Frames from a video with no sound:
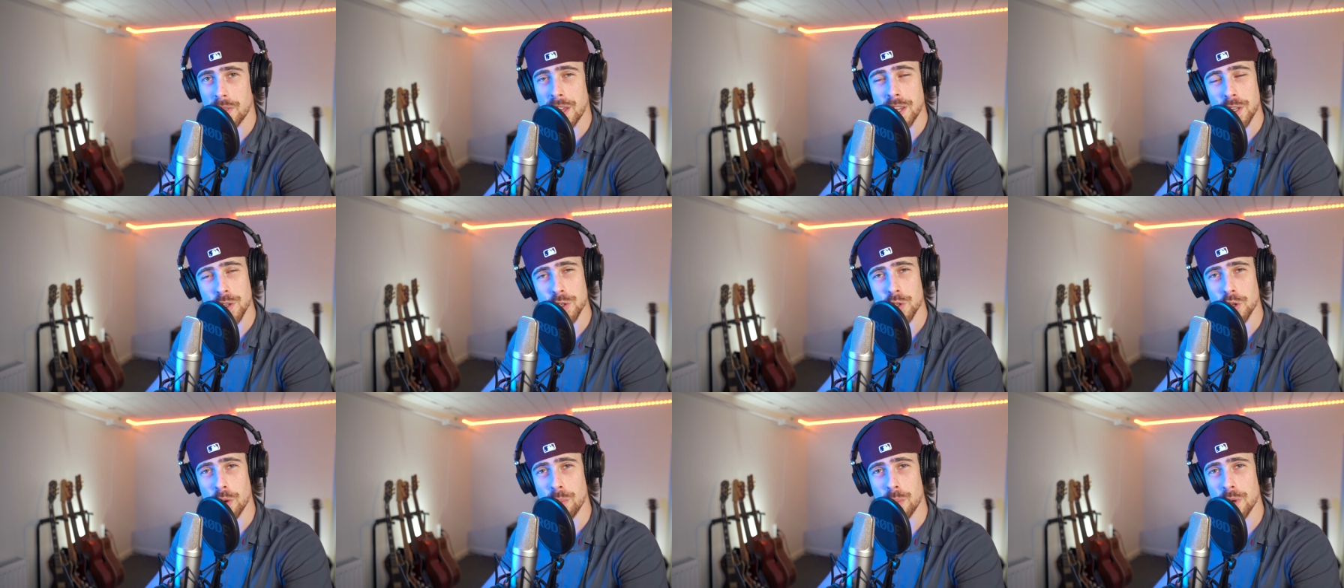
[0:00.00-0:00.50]

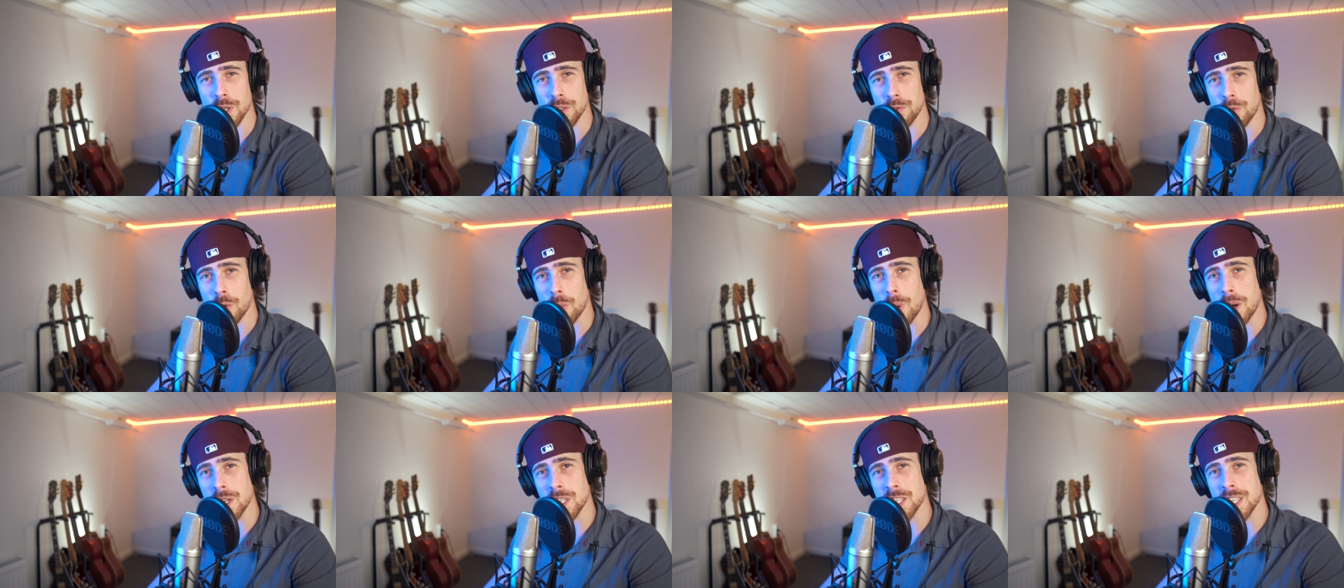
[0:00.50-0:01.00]
Thank you so much
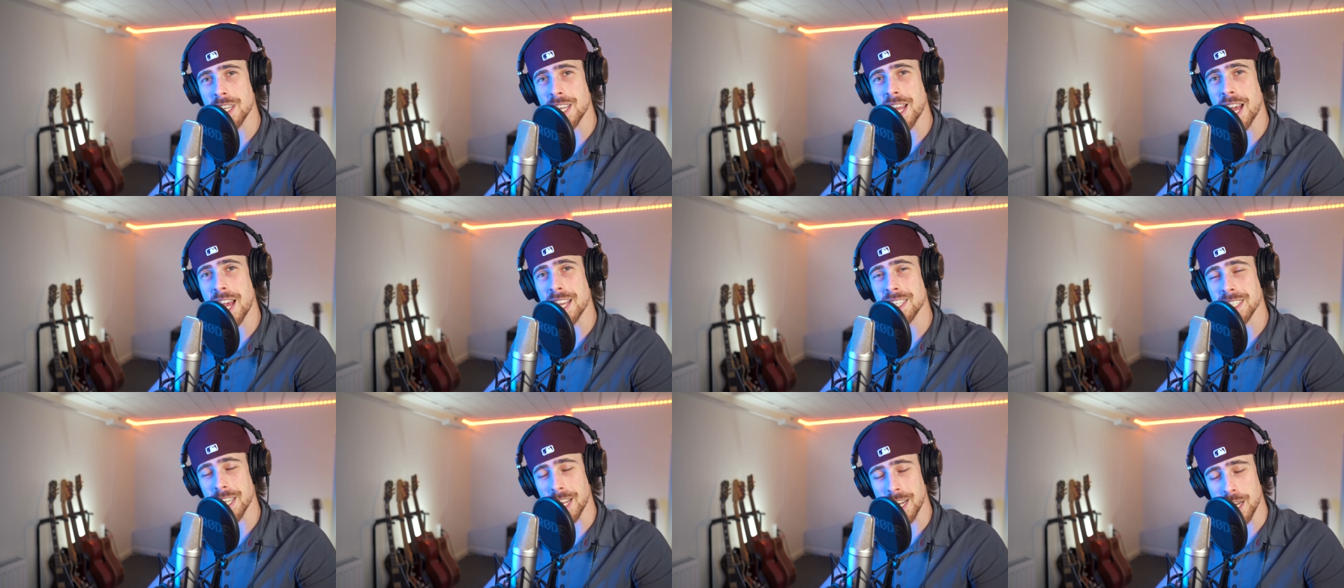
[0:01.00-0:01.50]
for watching,
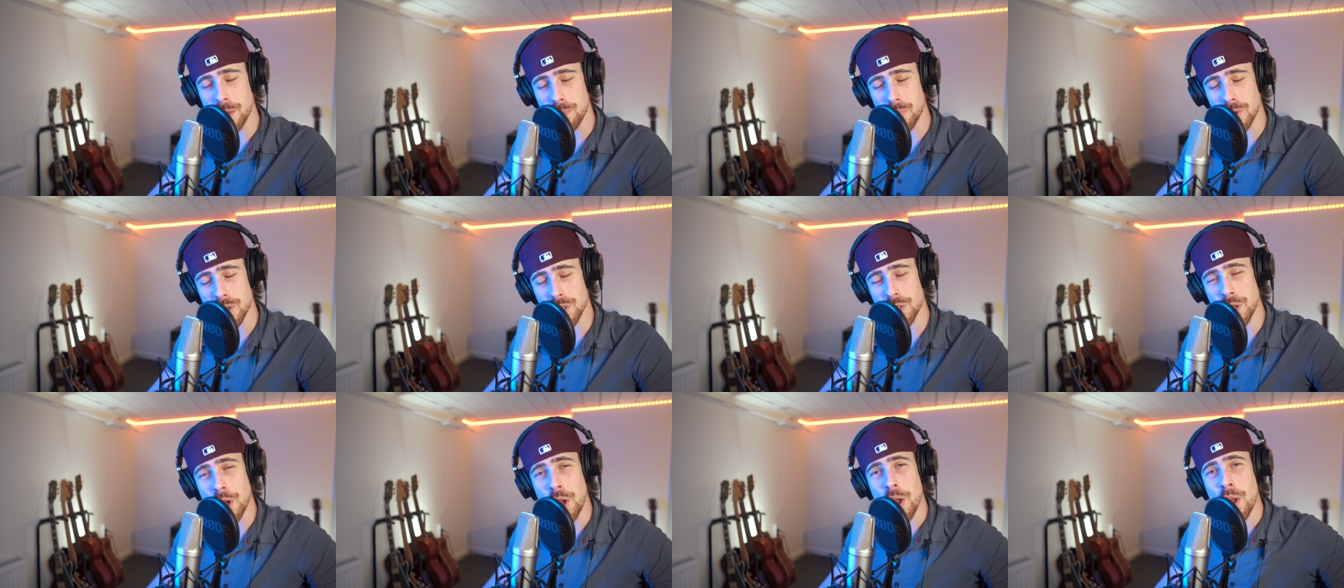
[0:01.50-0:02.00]
guys.
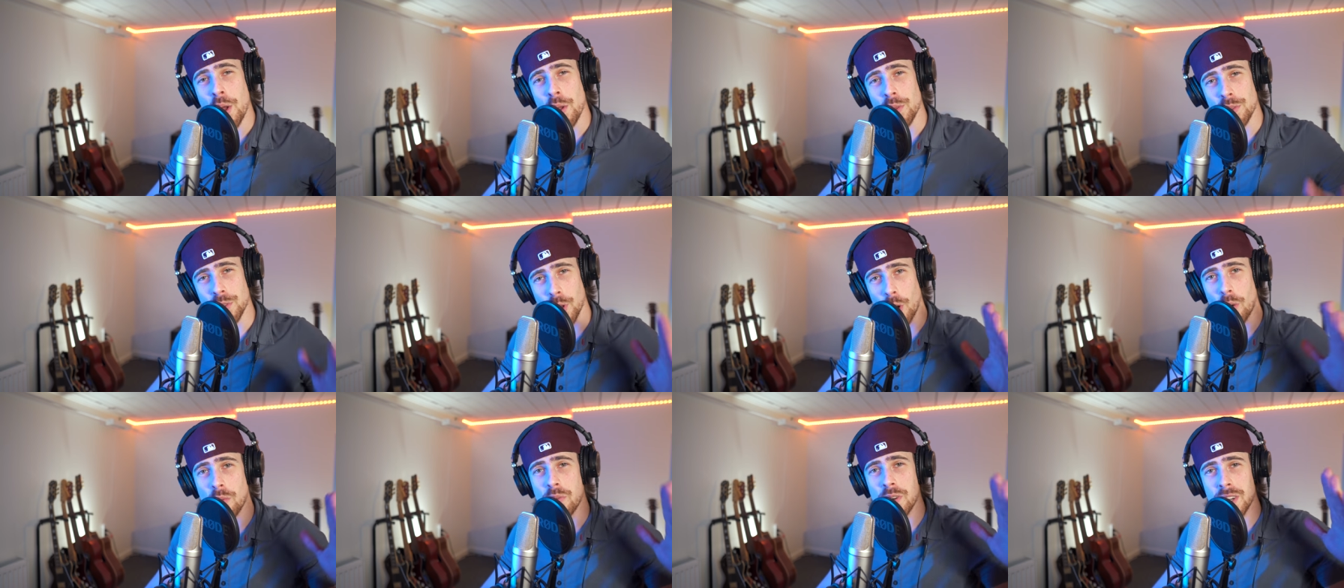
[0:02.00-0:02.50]
Alipers,
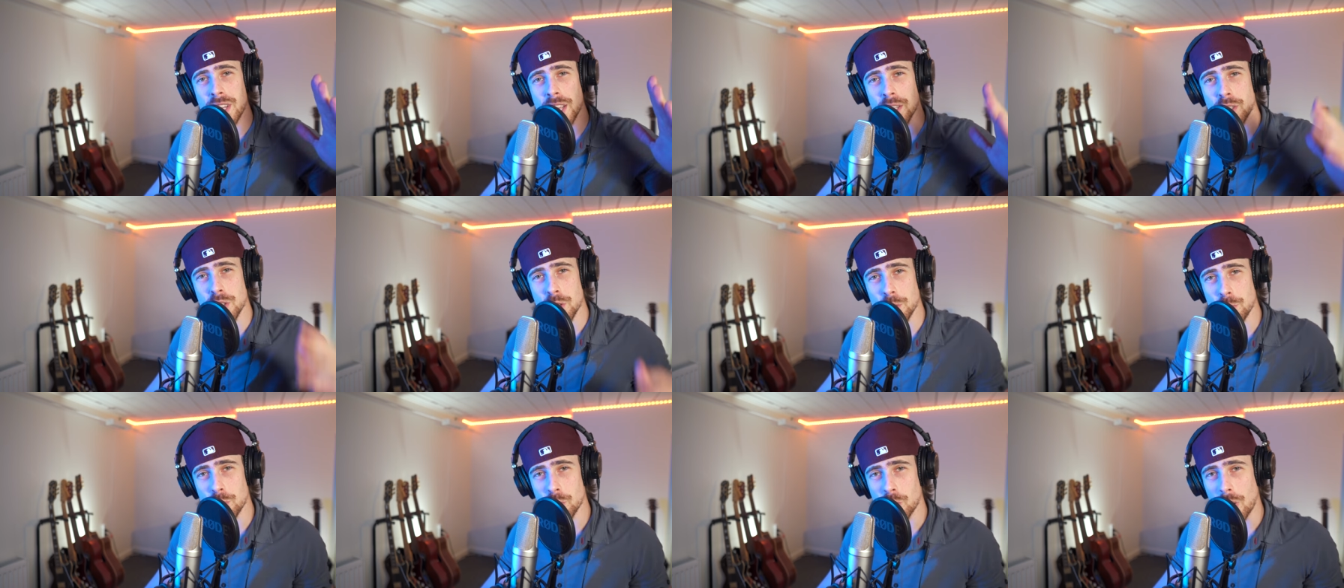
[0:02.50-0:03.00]
don't
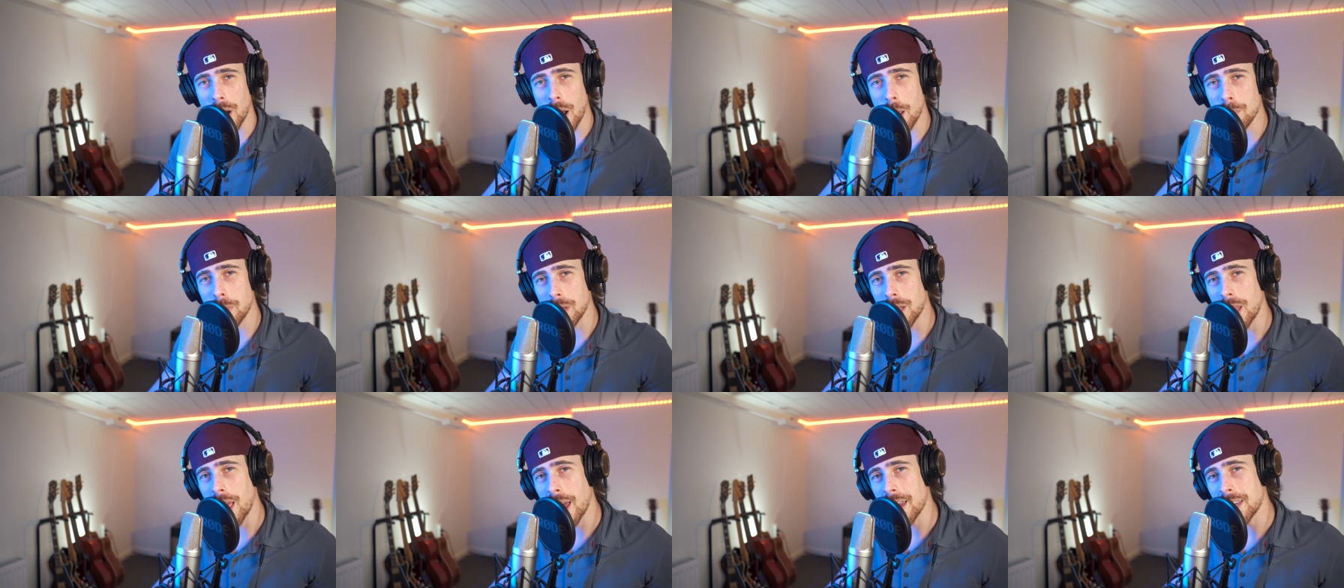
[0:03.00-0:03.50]
forget to
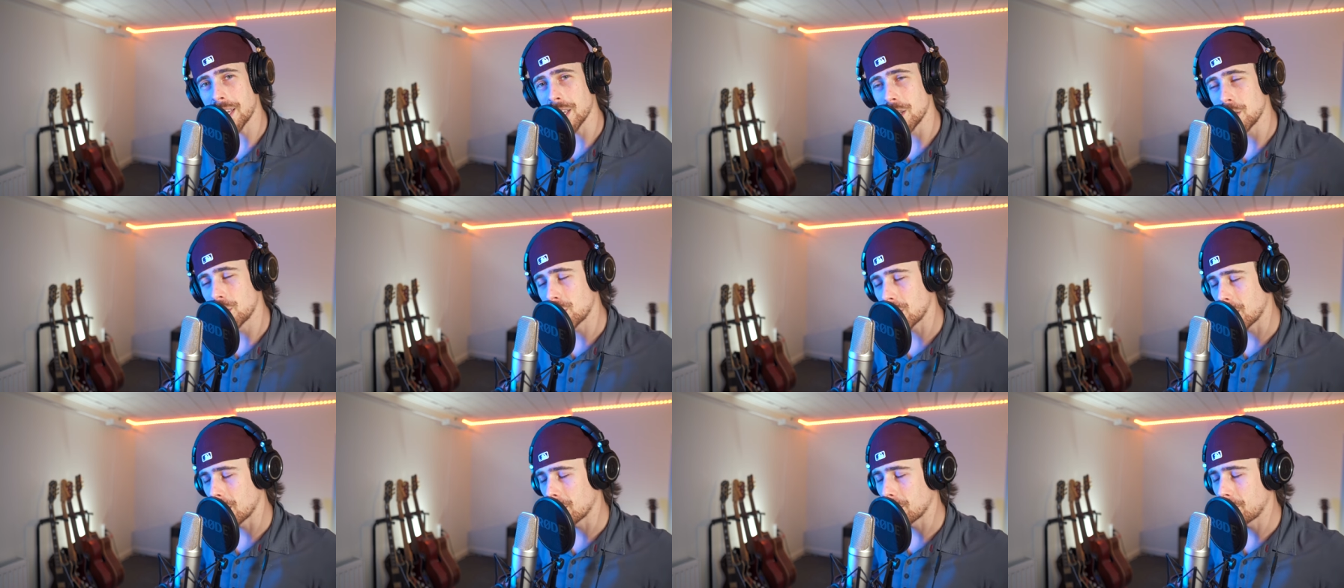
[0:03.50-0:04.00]
subscribe, like,
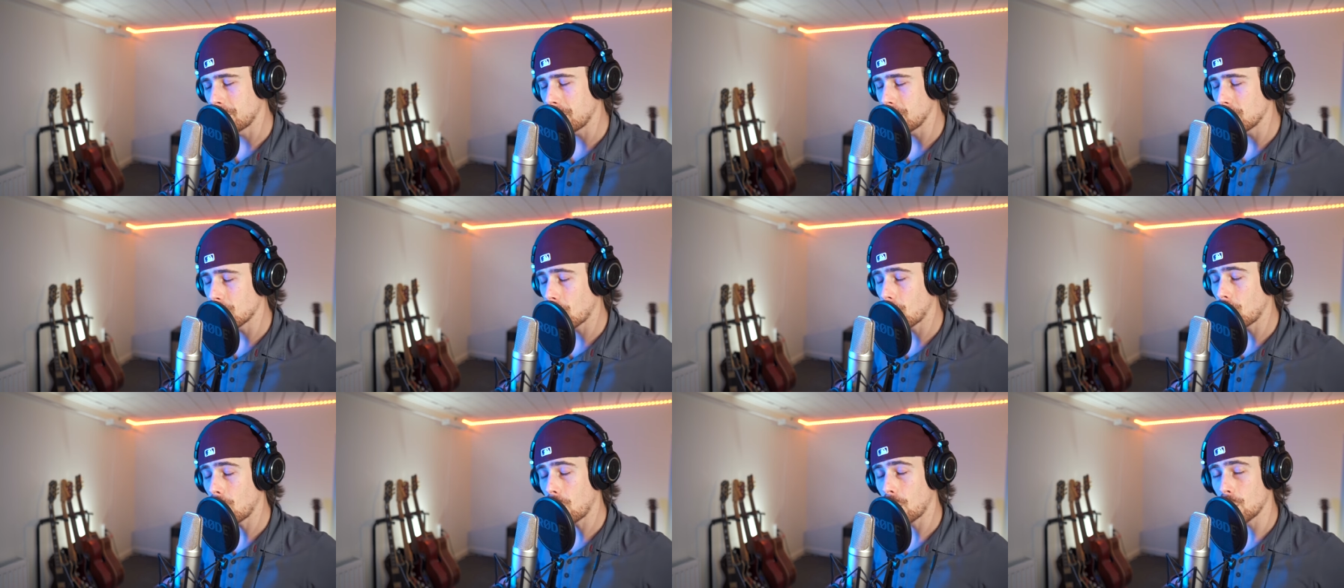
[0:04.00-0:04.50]
and share the video.